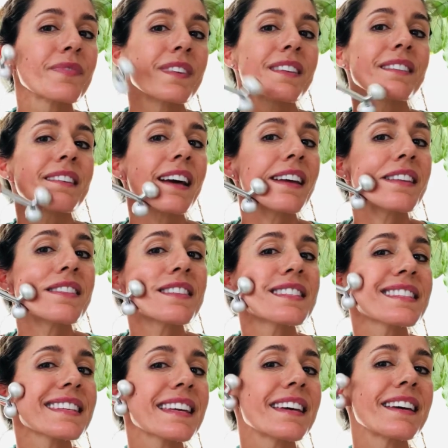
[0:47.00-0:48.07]
tighten the
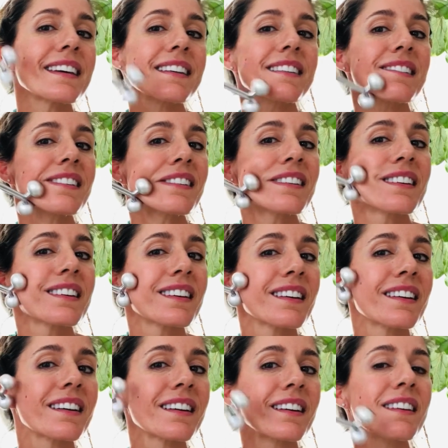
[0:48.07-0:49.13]
skin,
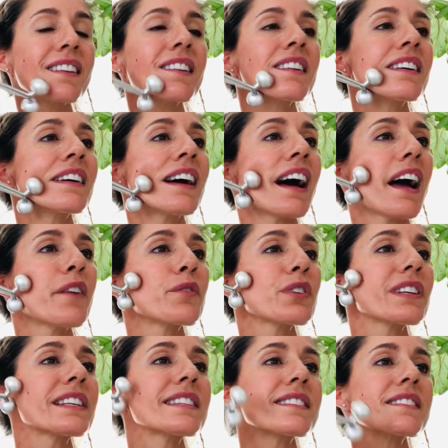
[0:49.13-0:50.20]
and
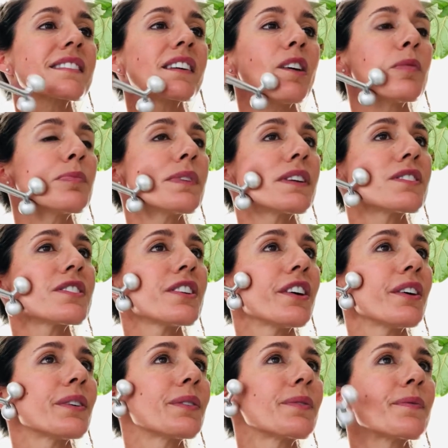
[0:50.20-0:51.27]
really sculpt it too.